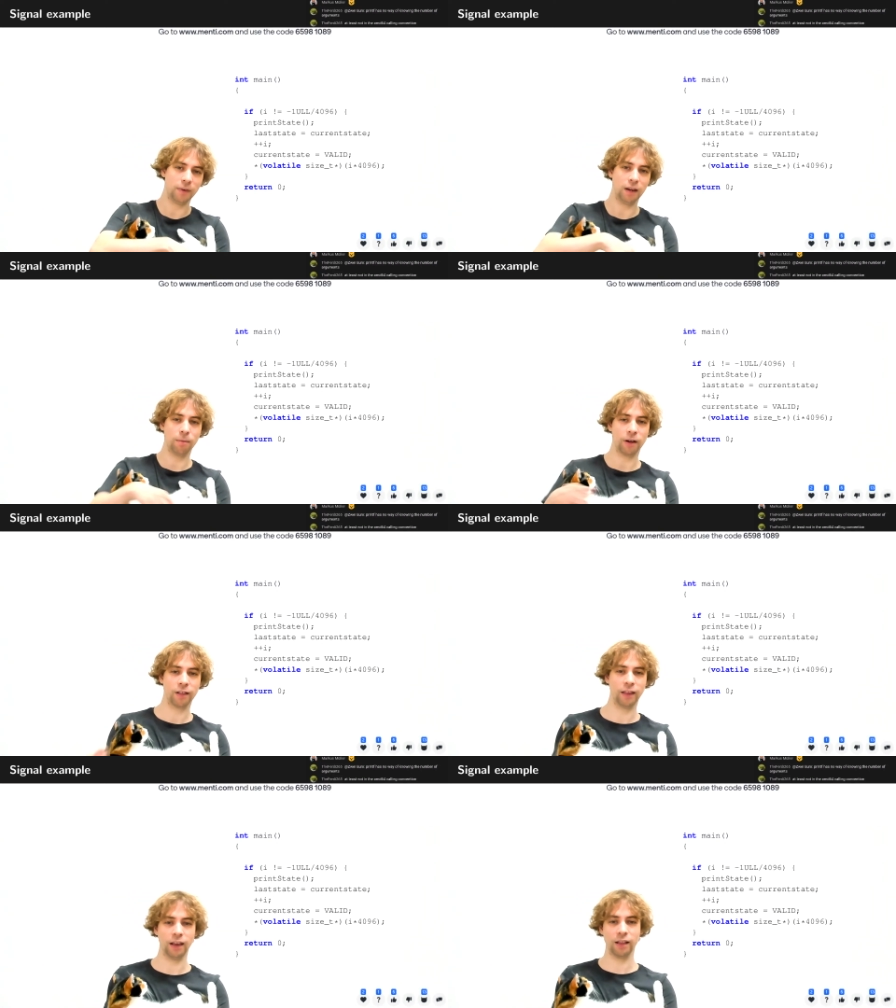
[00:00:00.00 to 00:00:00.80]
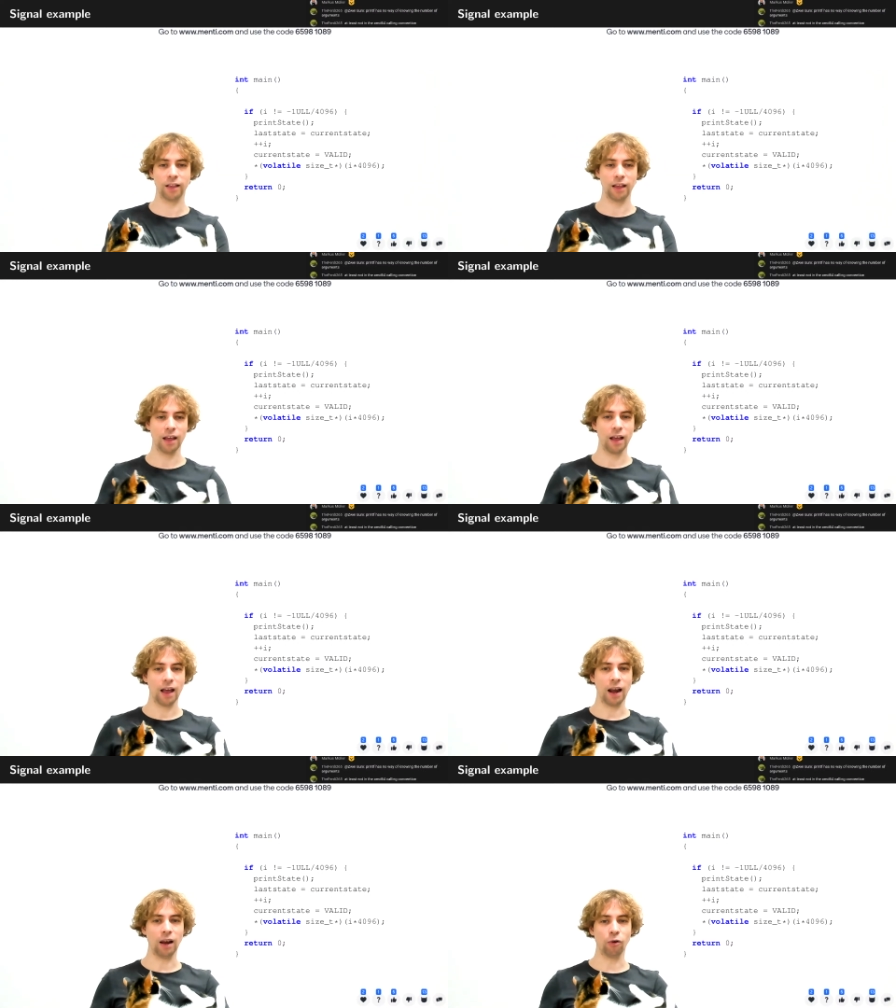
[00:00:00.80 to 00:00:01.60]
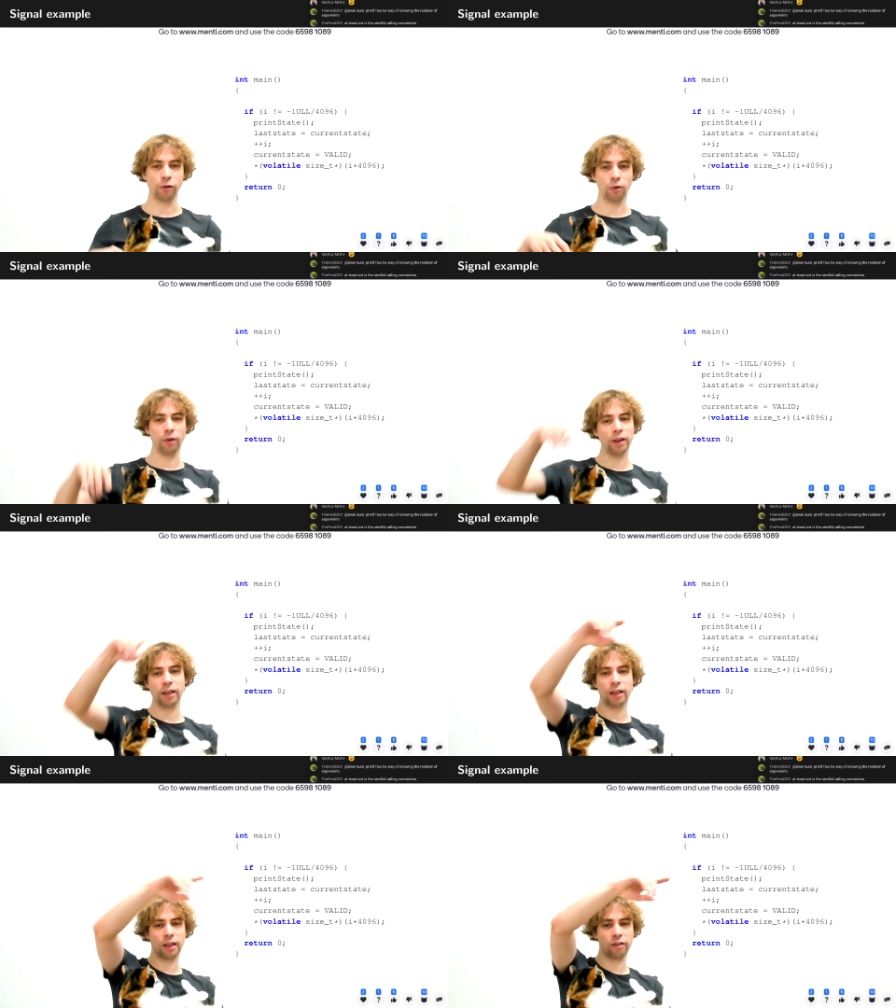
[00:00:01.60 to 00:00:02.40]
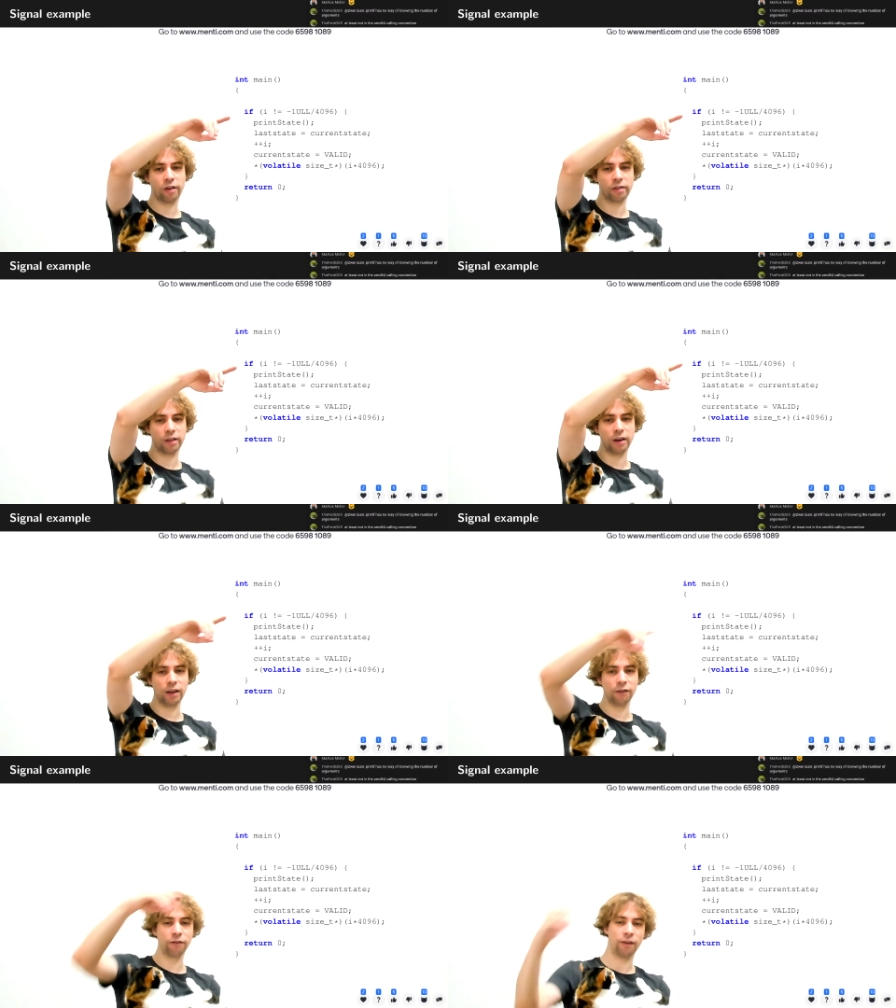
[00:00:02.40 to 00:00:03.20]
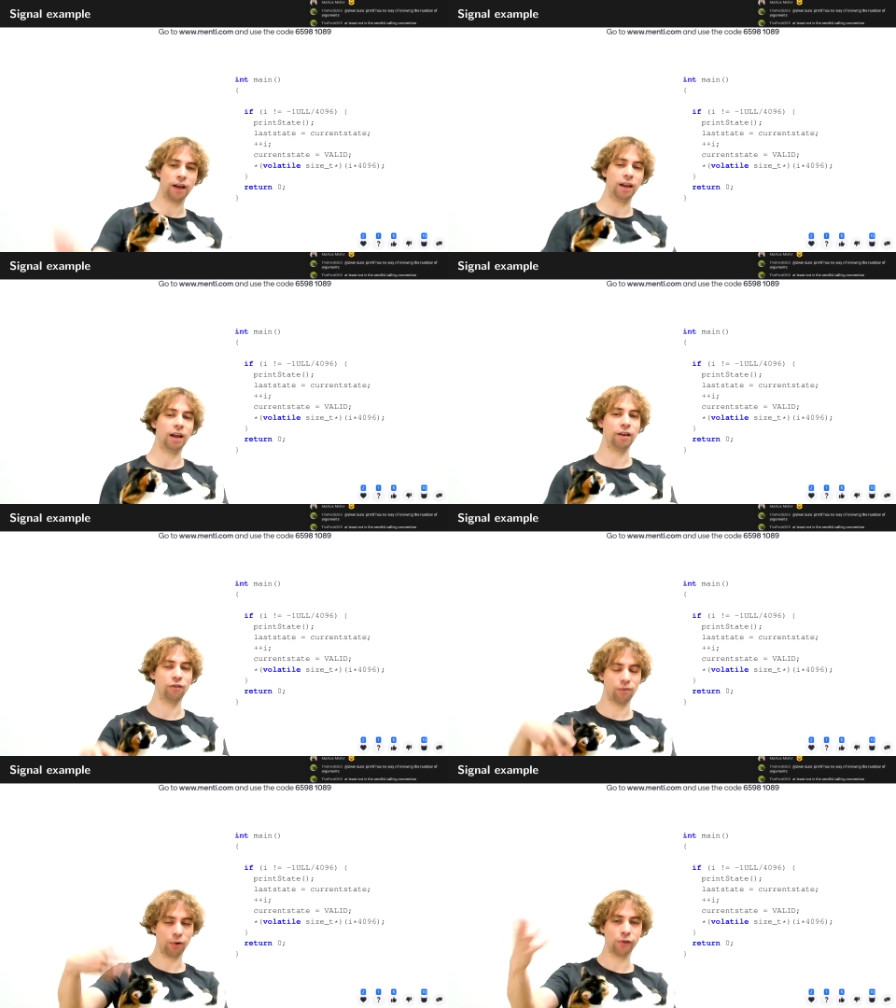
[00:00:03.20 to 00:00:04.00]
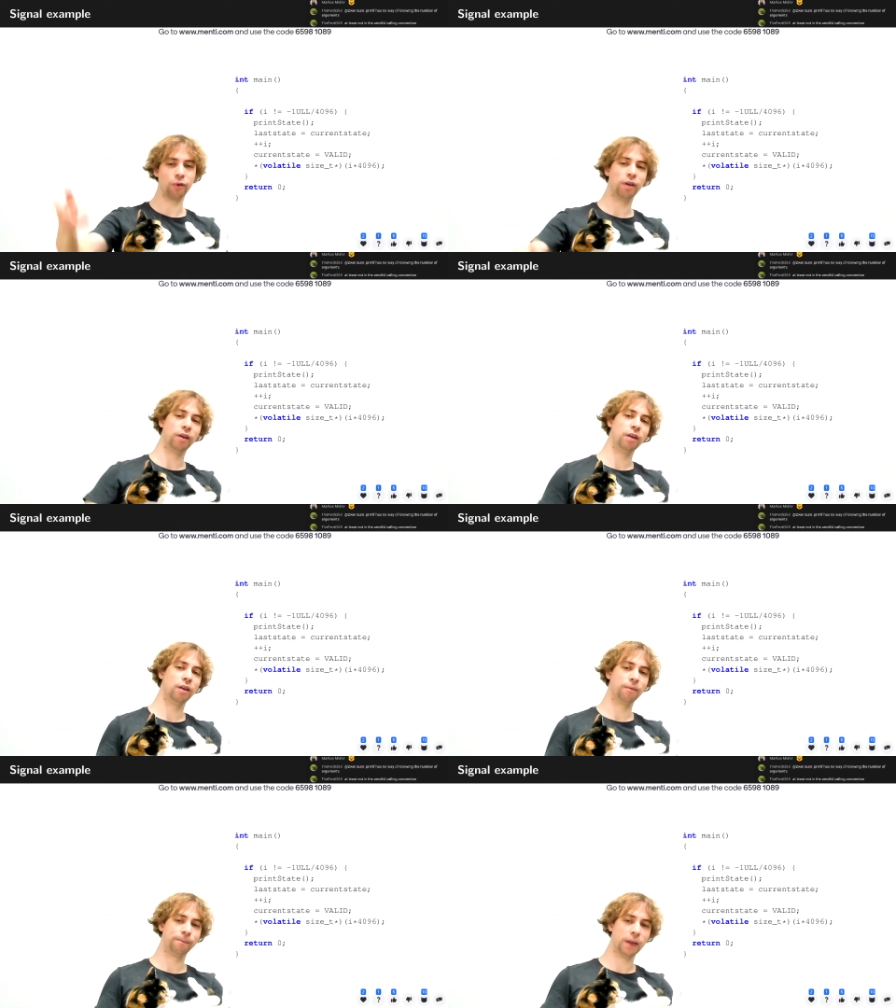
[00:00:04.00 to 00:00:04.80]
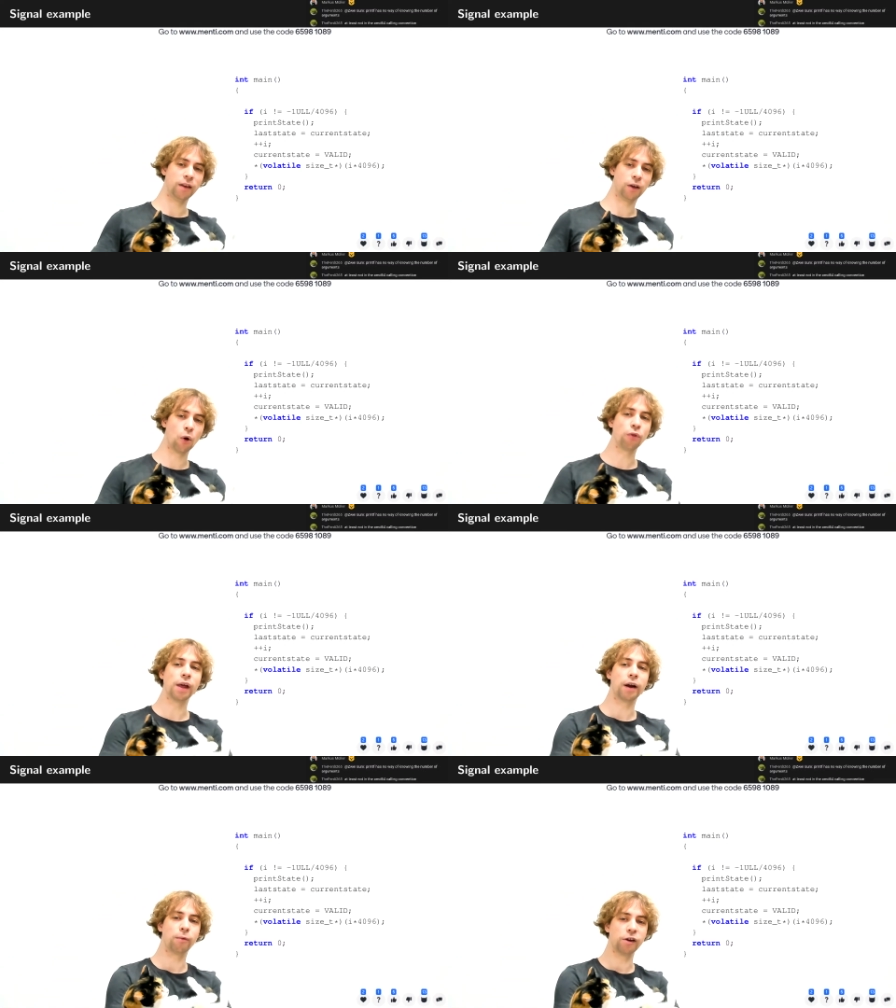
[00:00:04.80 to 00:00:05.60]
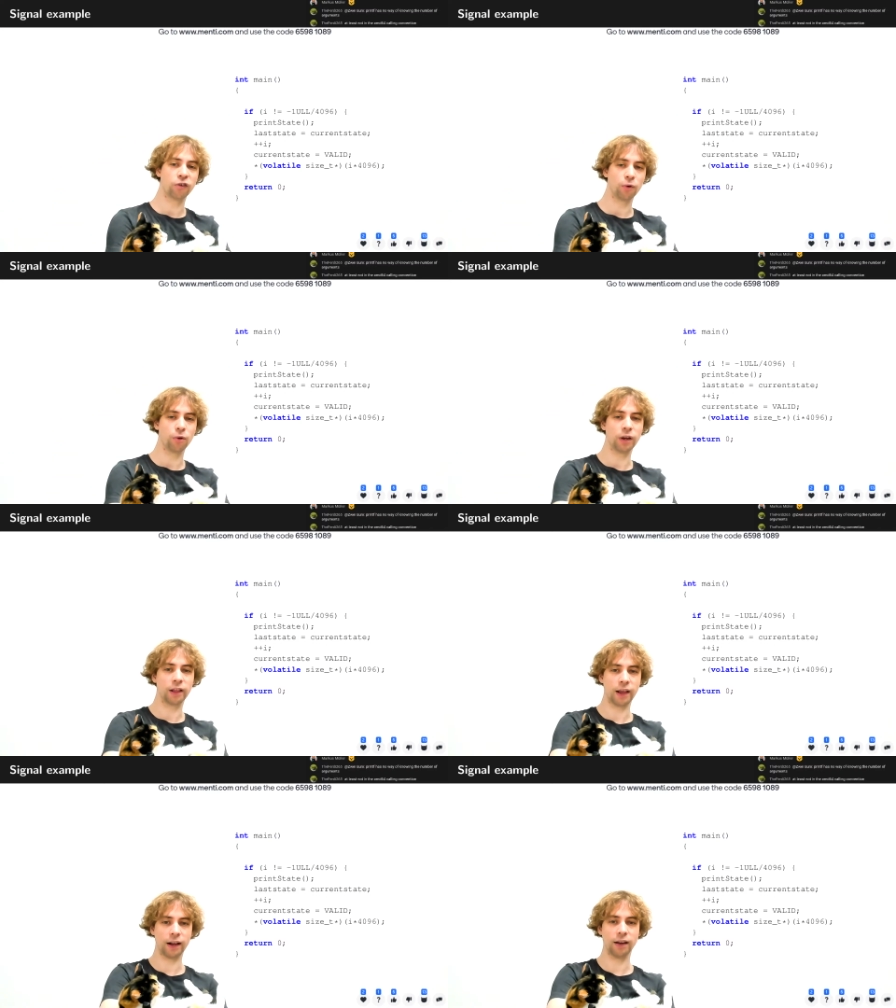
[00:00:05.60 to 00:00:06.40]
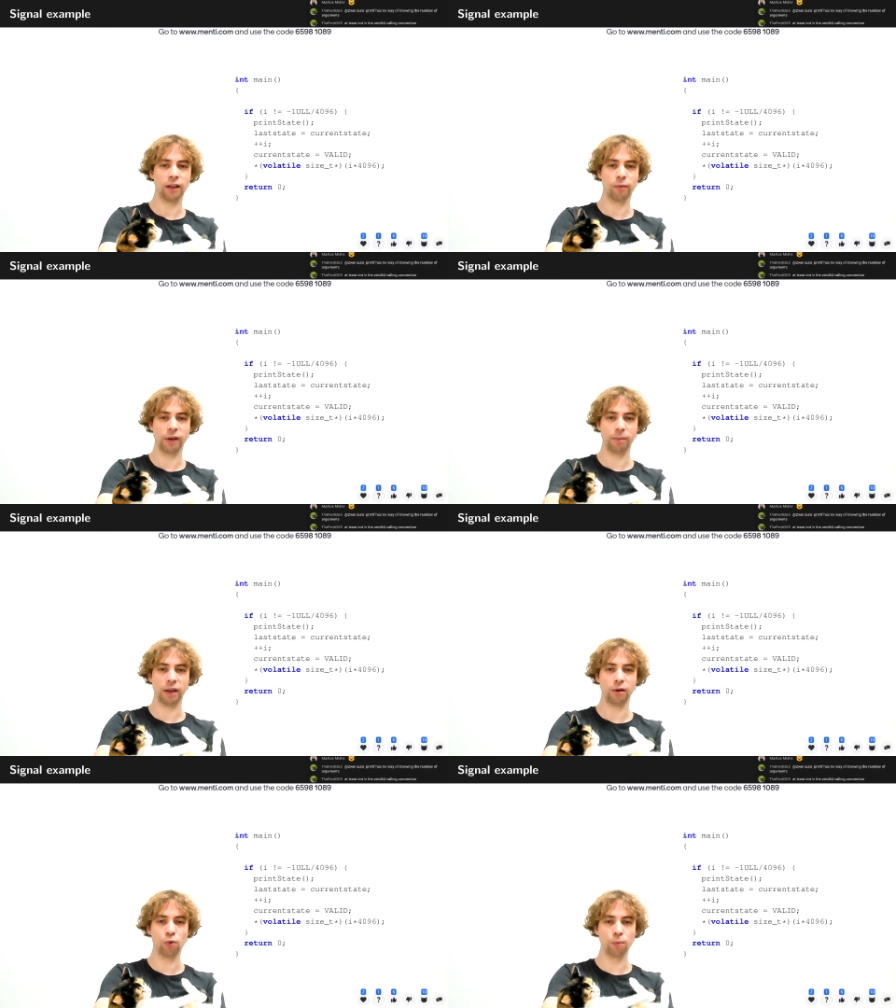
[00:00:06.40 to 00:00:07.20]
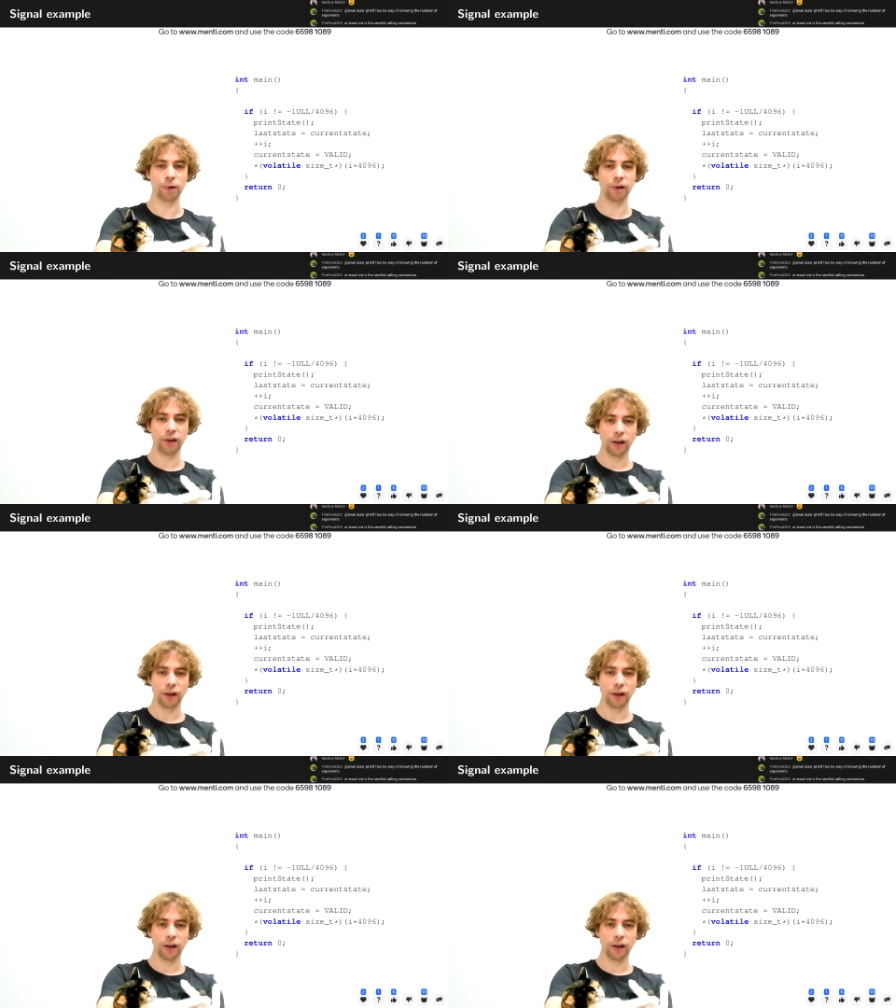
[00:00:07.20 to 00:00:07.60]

debug things, and also this is just an if. I also in the code that I will show you in a second, this will be a loop.